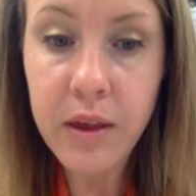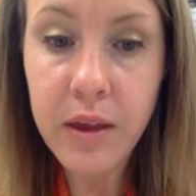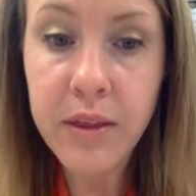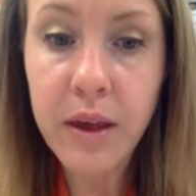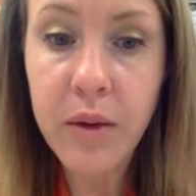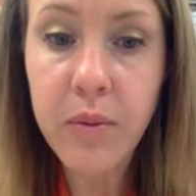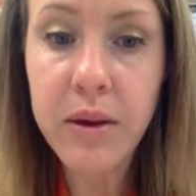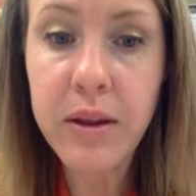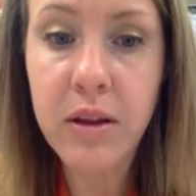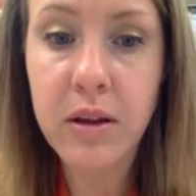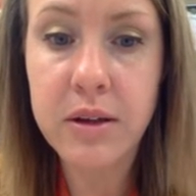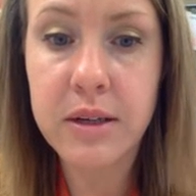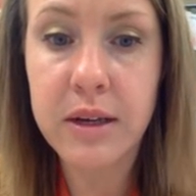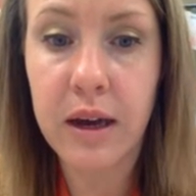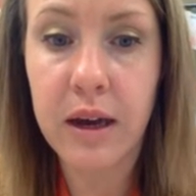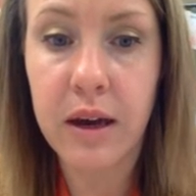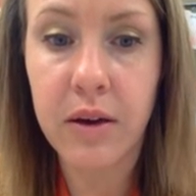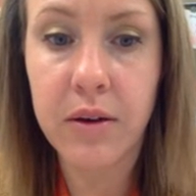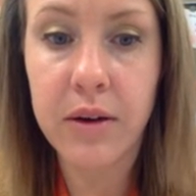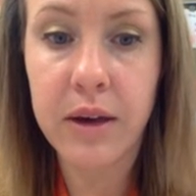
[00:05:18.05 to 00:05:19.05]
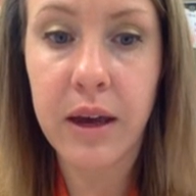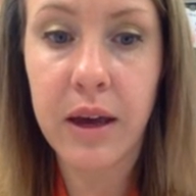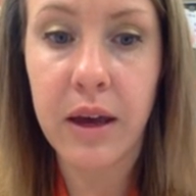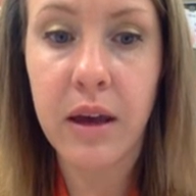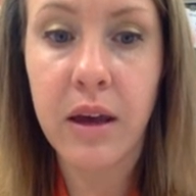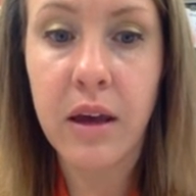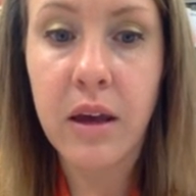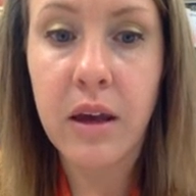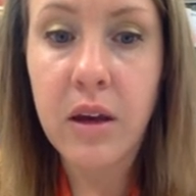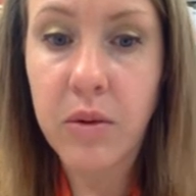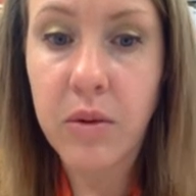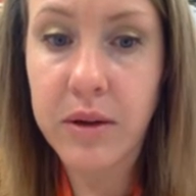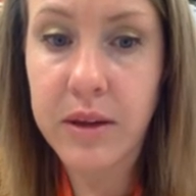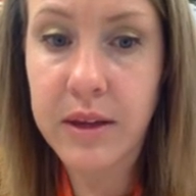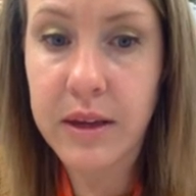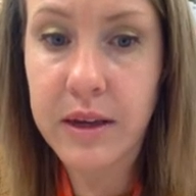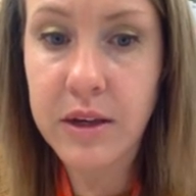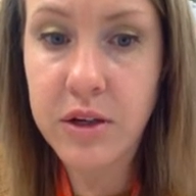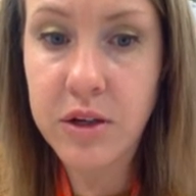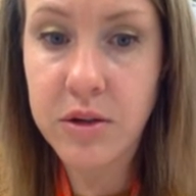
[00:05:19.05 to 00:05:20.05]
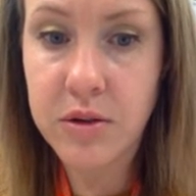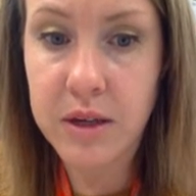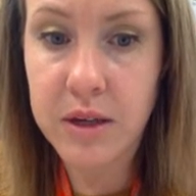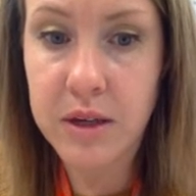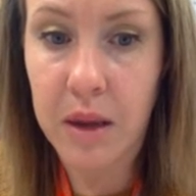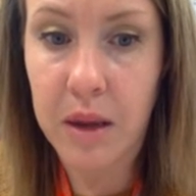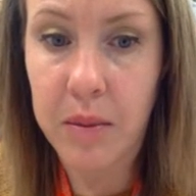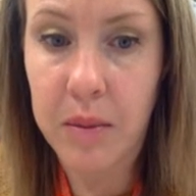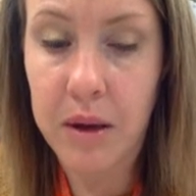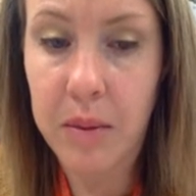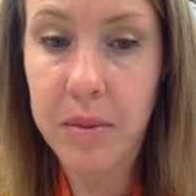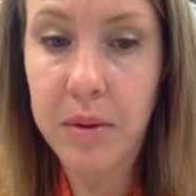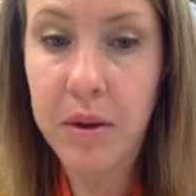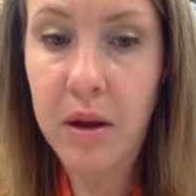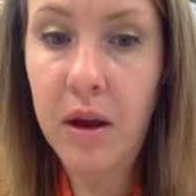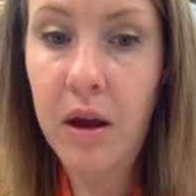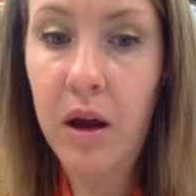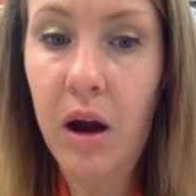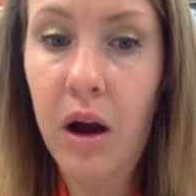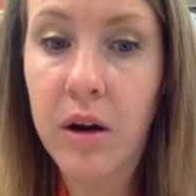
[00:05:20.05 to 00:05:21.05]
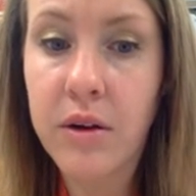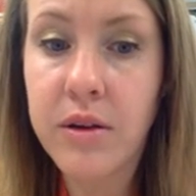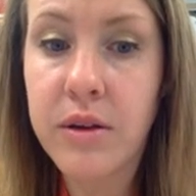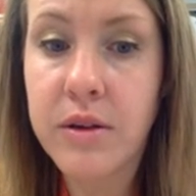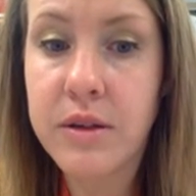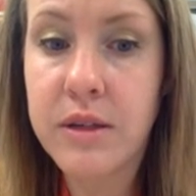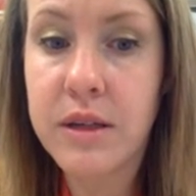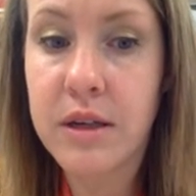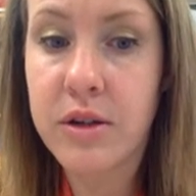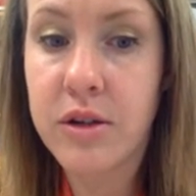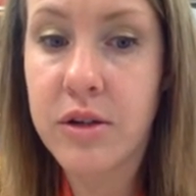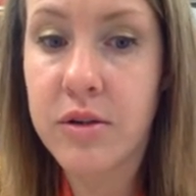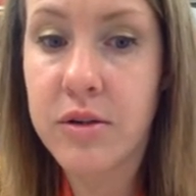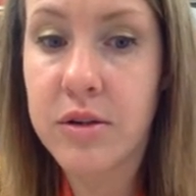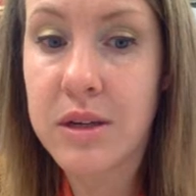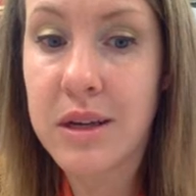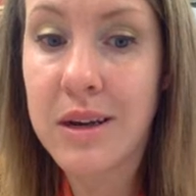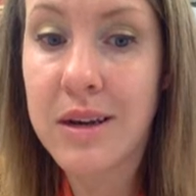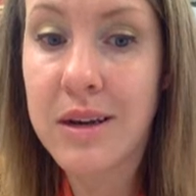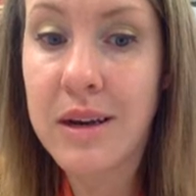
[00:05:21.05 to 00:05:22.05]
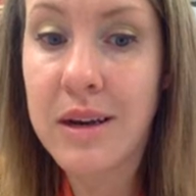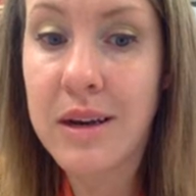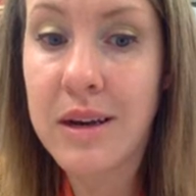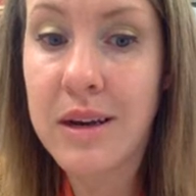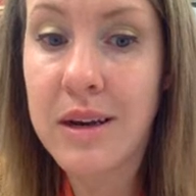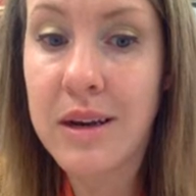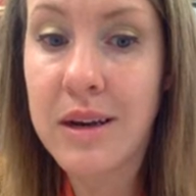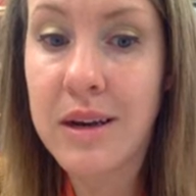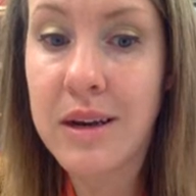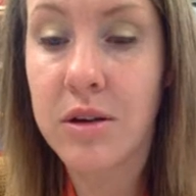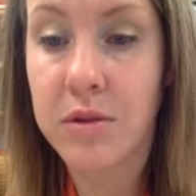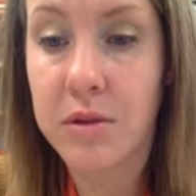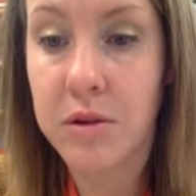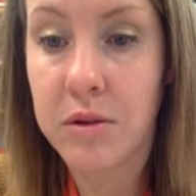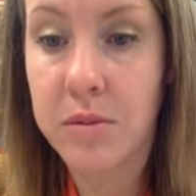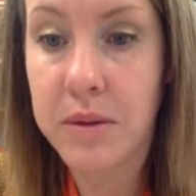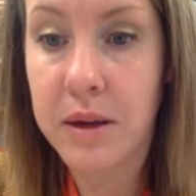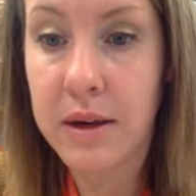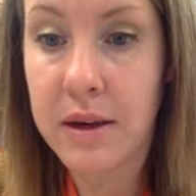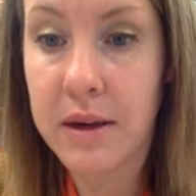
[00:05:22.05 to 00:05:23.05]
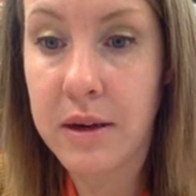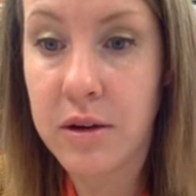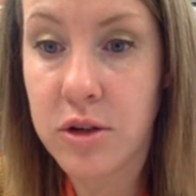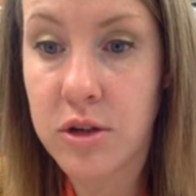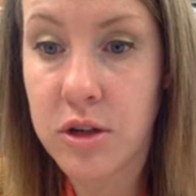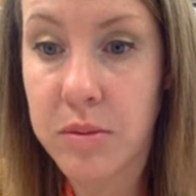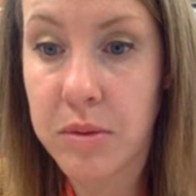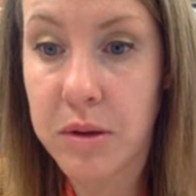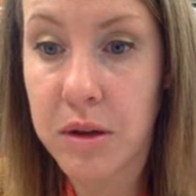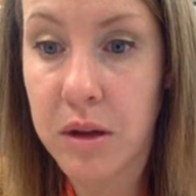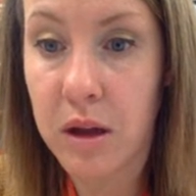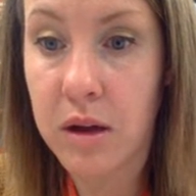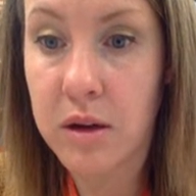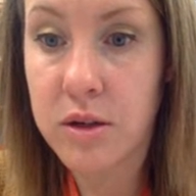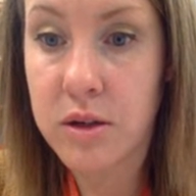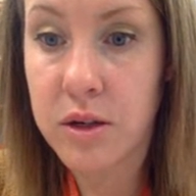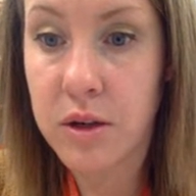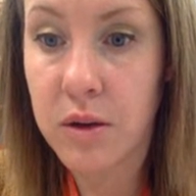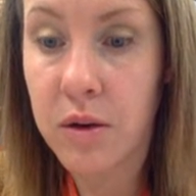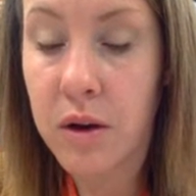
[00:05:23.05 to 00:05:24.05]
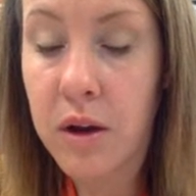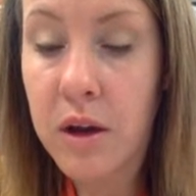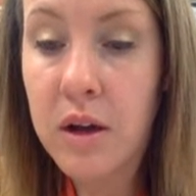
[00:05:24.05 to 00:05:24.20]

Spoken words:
Then we looked at, okay, when the issues come up, are those issues connected to the group that he or she belongs to?